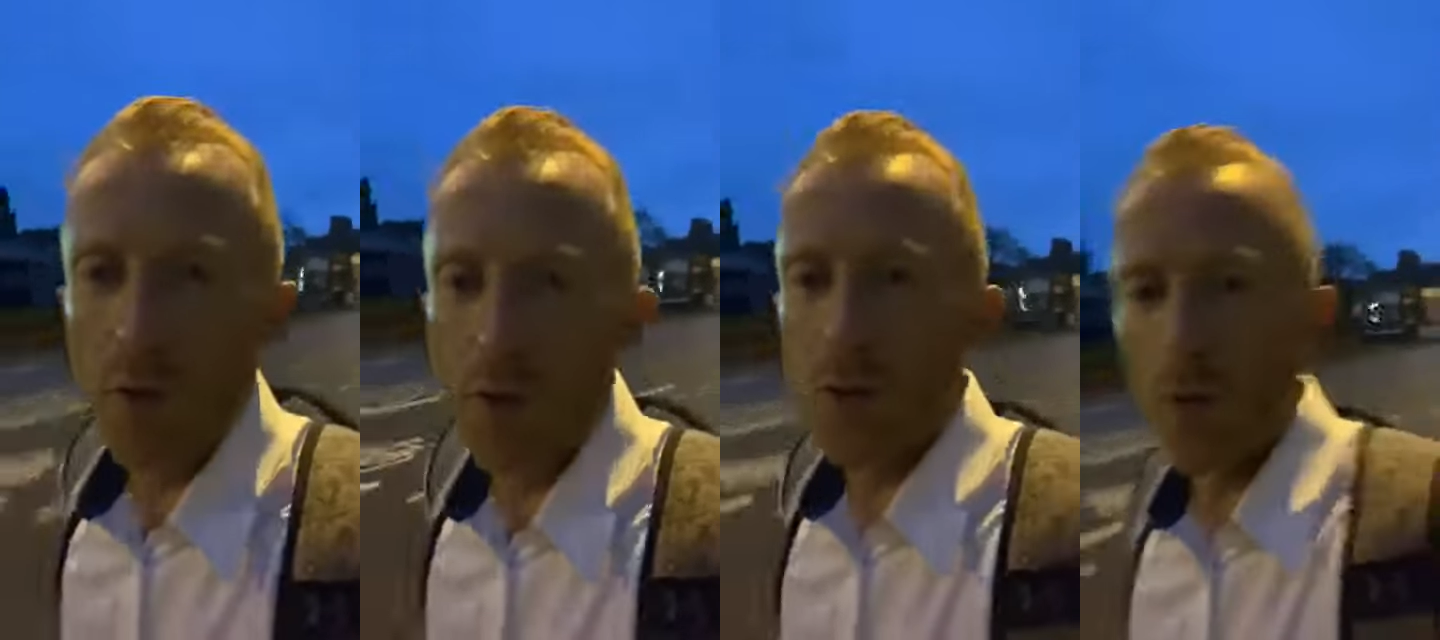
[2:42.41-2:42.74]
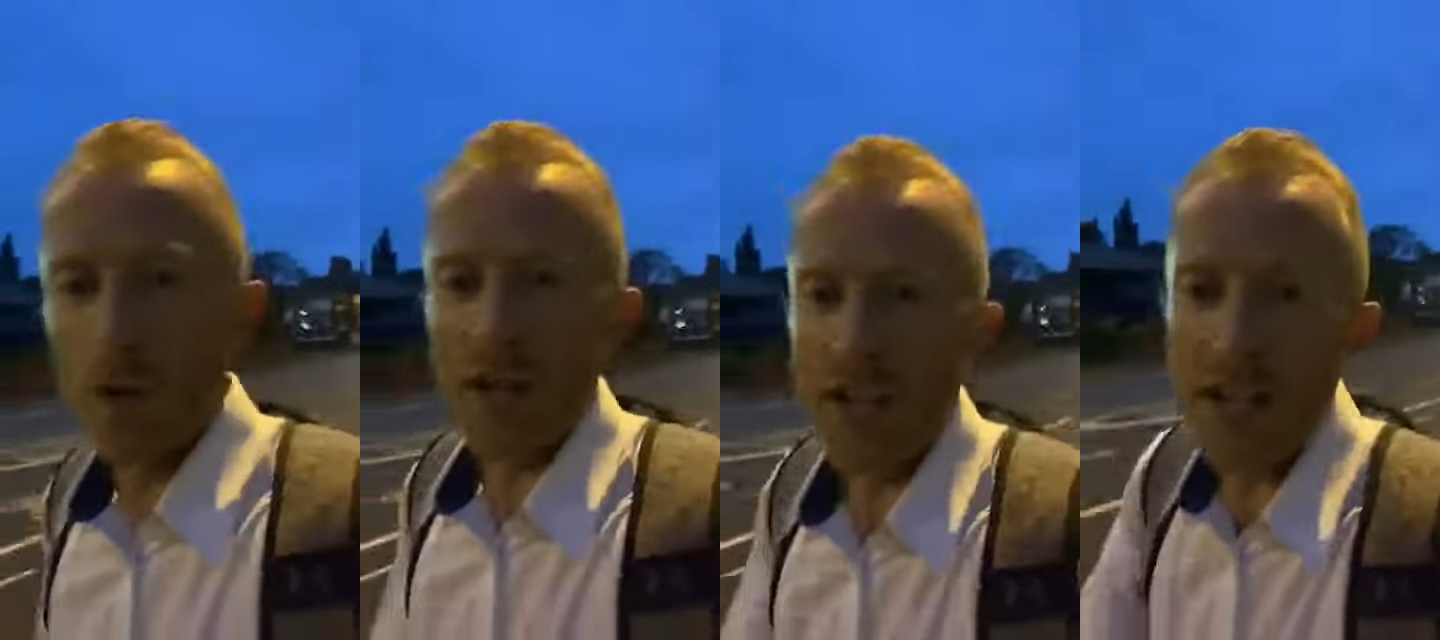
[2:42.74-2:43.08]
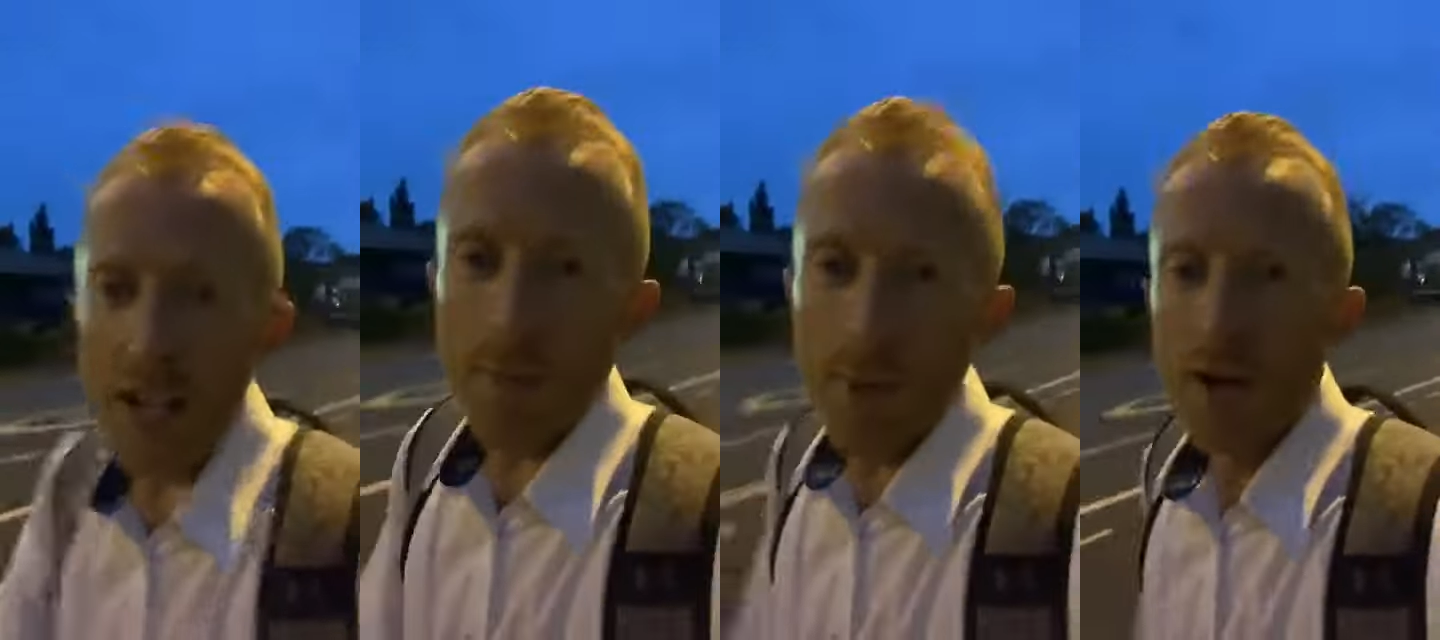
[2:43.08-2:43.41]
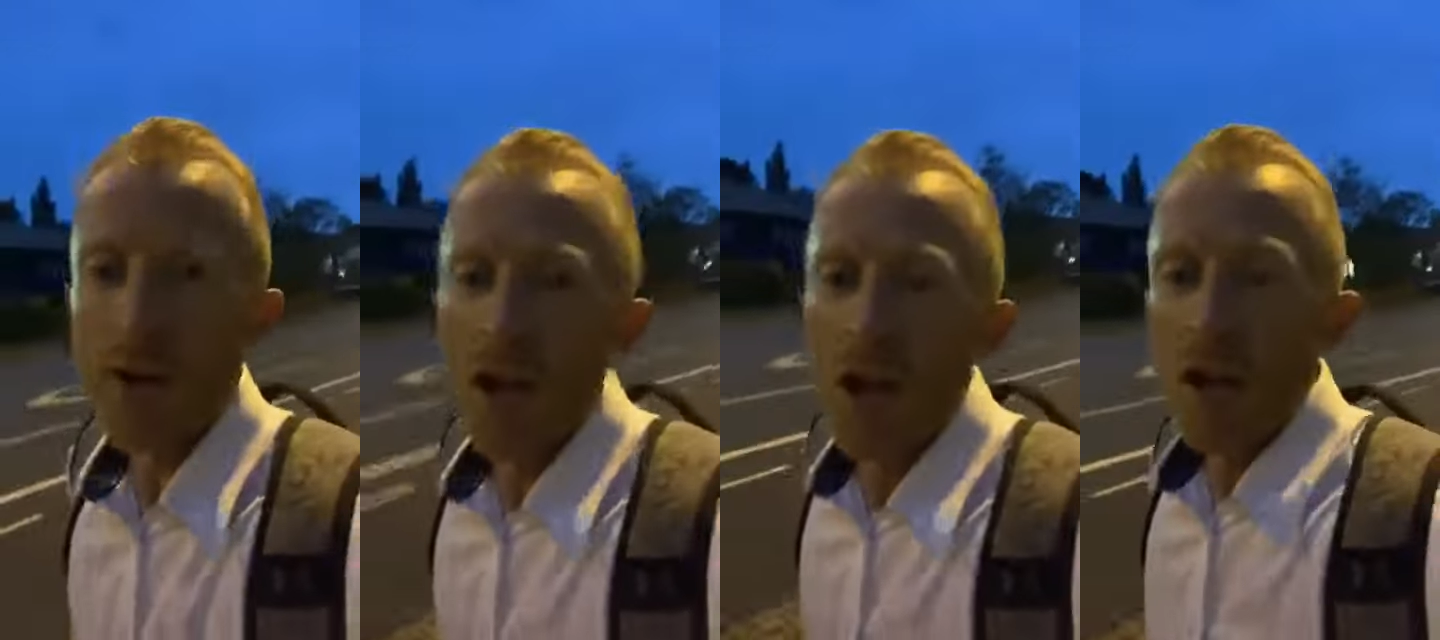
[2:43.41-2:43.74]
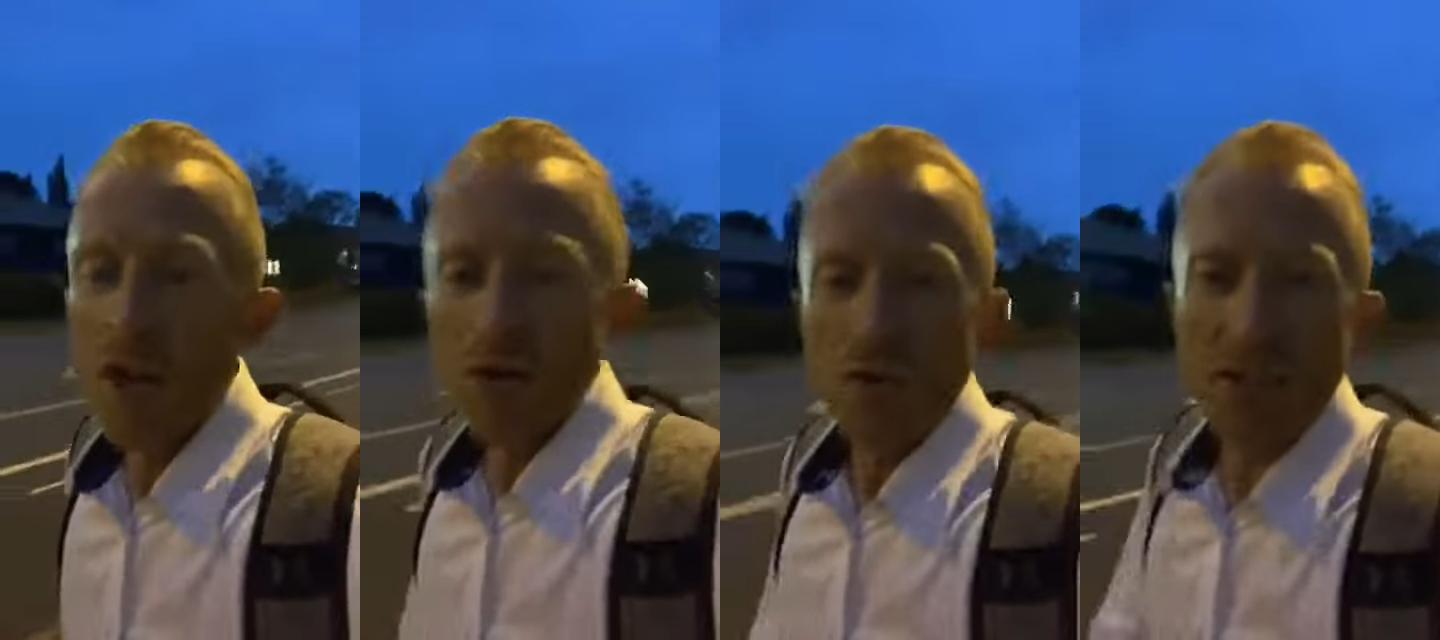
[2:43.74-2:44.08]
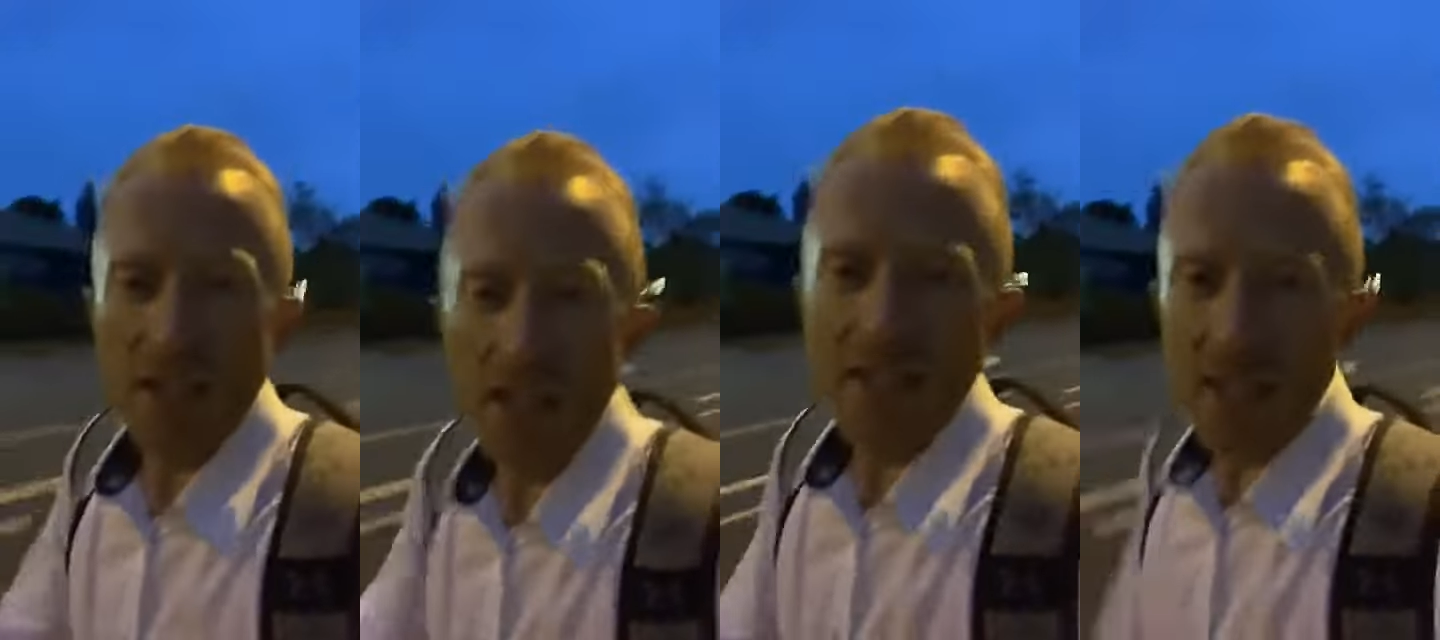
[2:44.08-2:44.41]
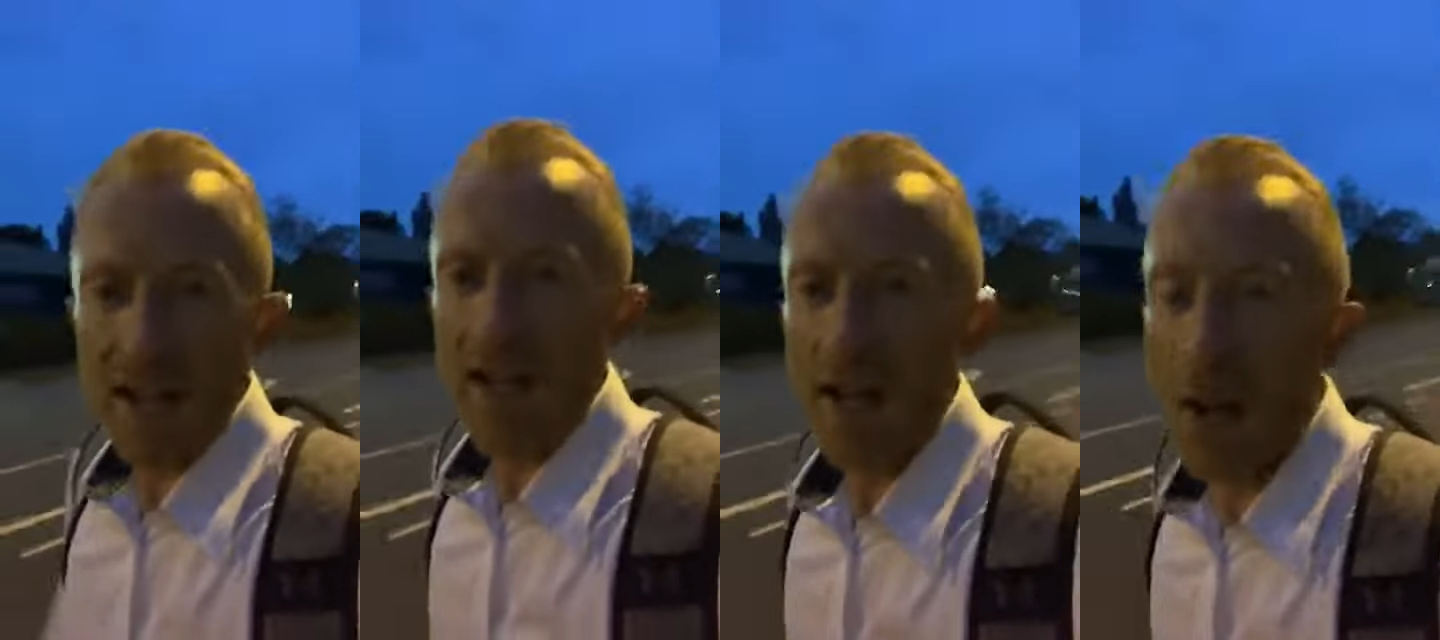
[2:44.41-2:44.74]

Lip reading: What do we want to keep strategically